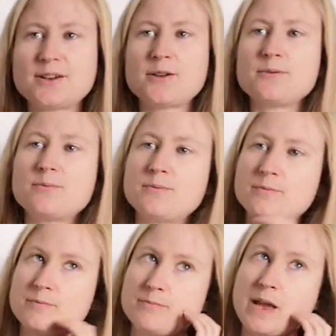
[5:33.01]
You know,
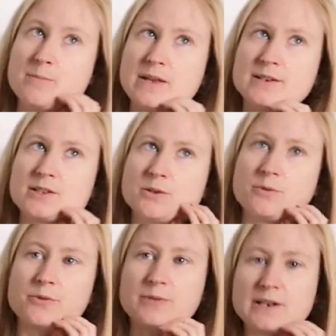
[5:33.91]
maybe
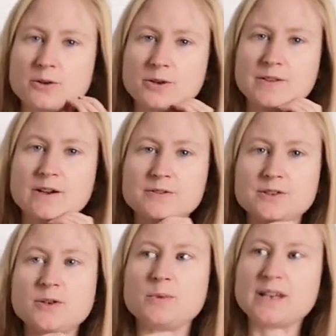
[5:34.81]
2 or 3 o'clock in the
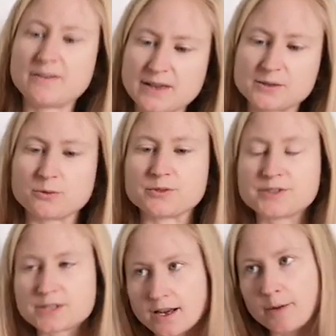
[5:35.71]
afternoon when you have that sort
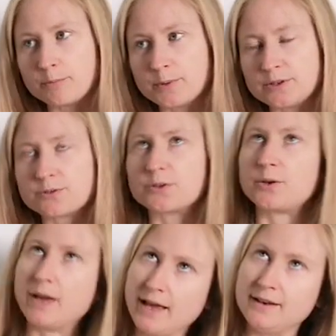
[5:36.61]
of slump and you've
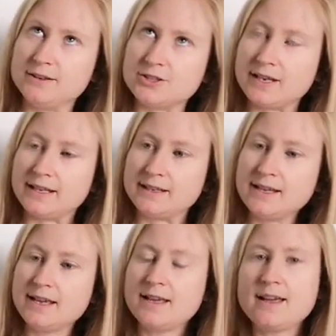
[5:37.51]
got no energy.